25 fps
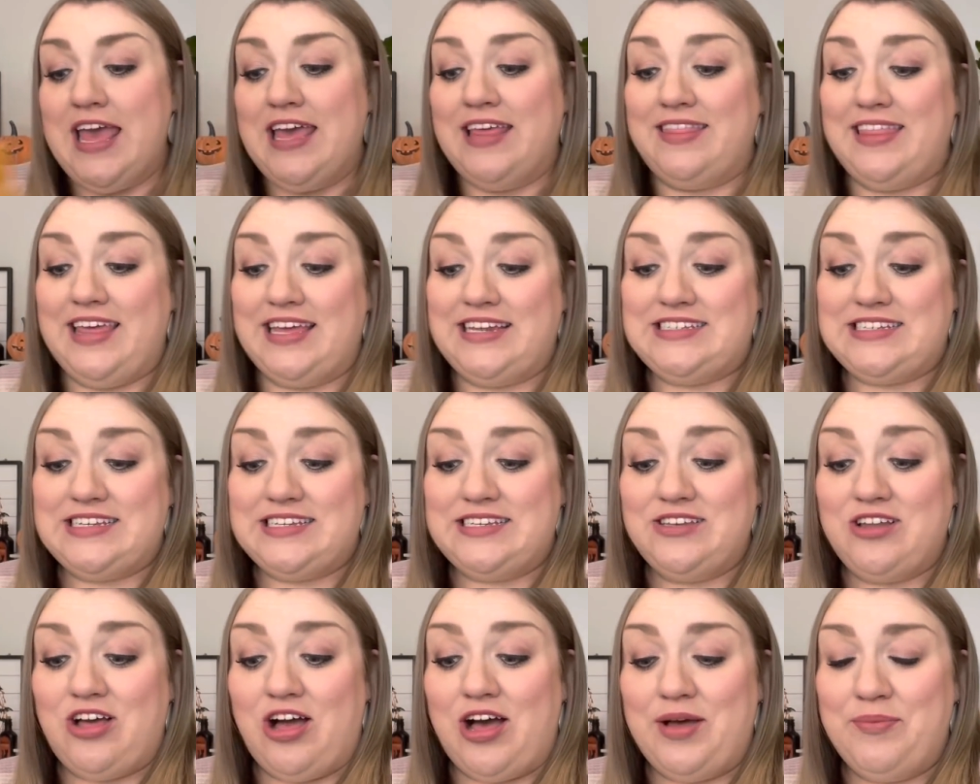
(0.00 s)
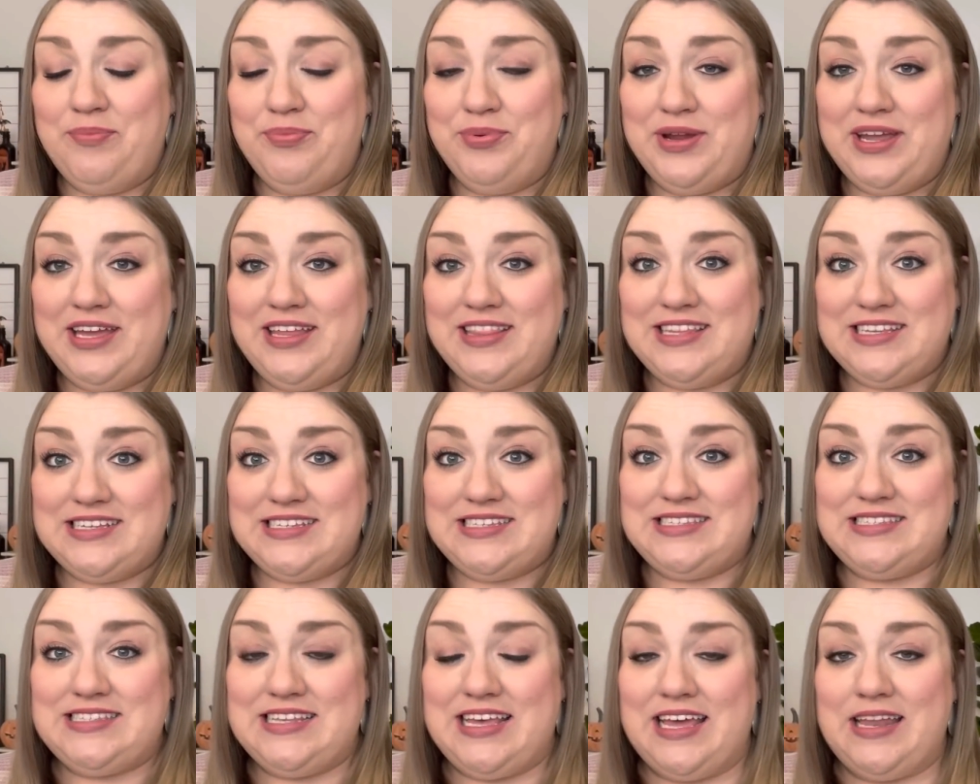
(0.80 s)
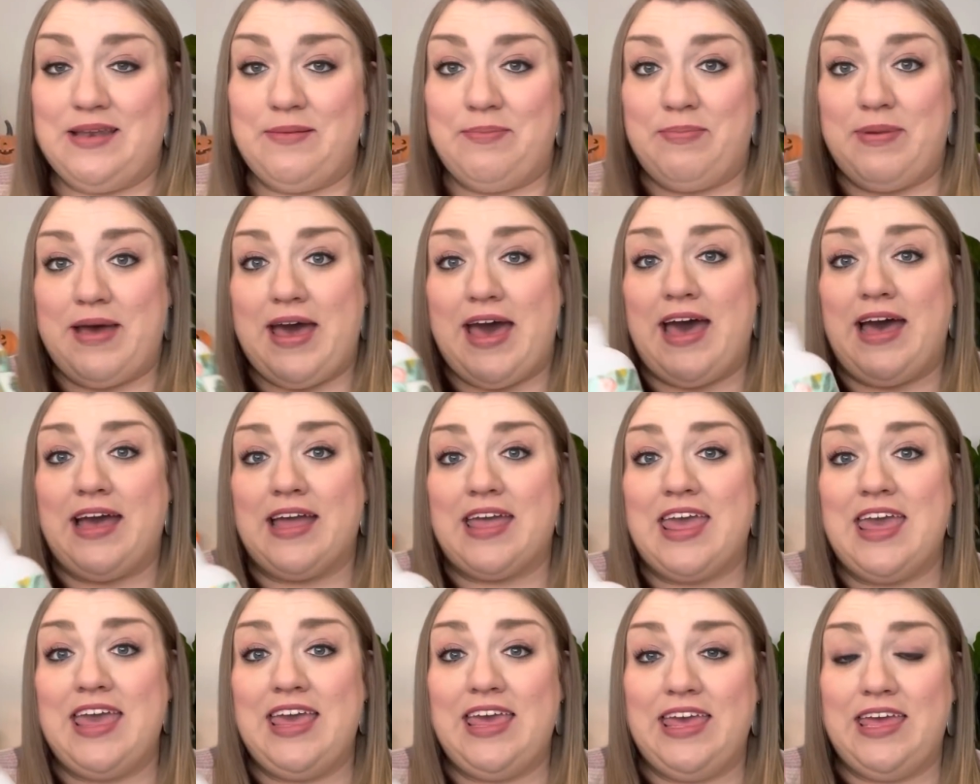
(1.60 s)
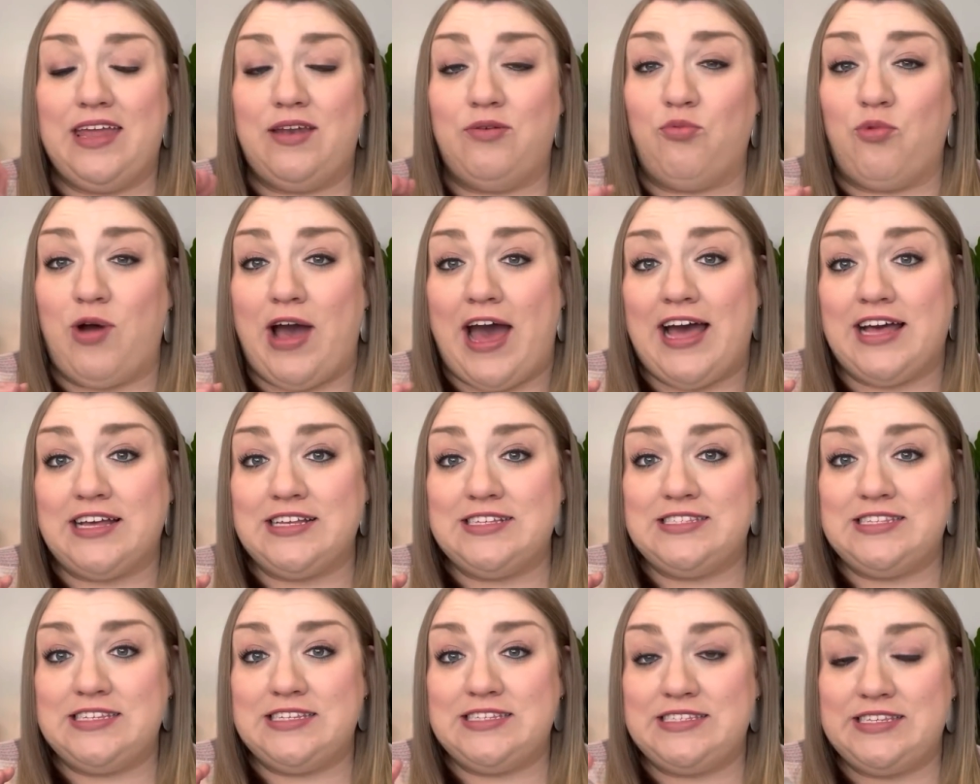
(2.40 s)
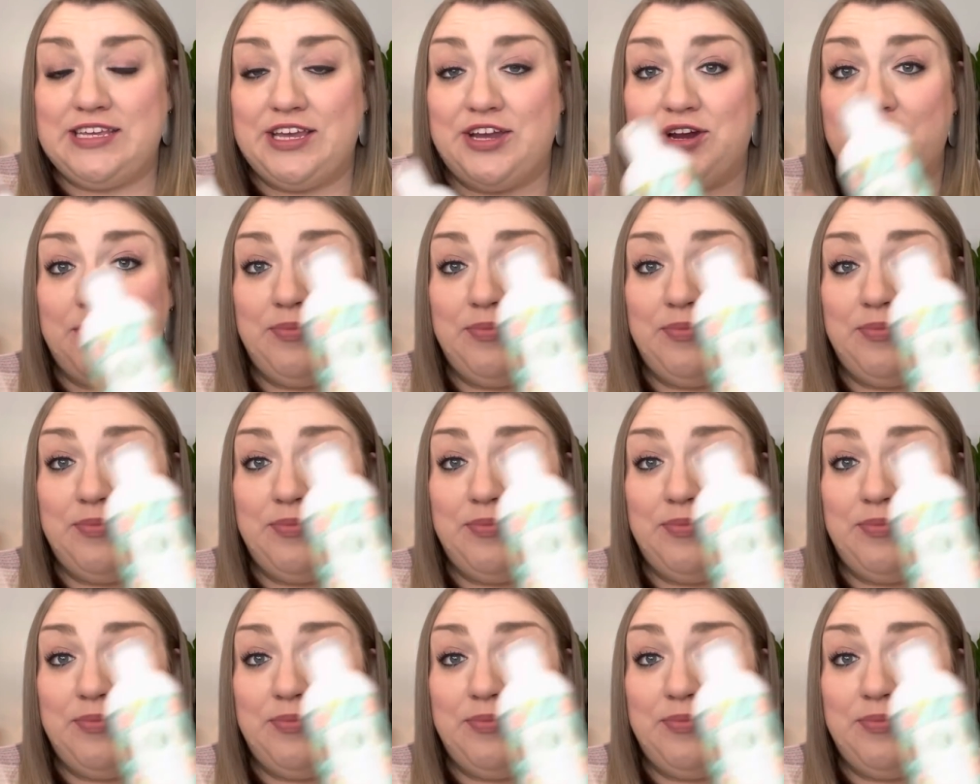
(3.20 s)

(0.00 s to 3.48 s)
They did not bring this scent back in wax this year,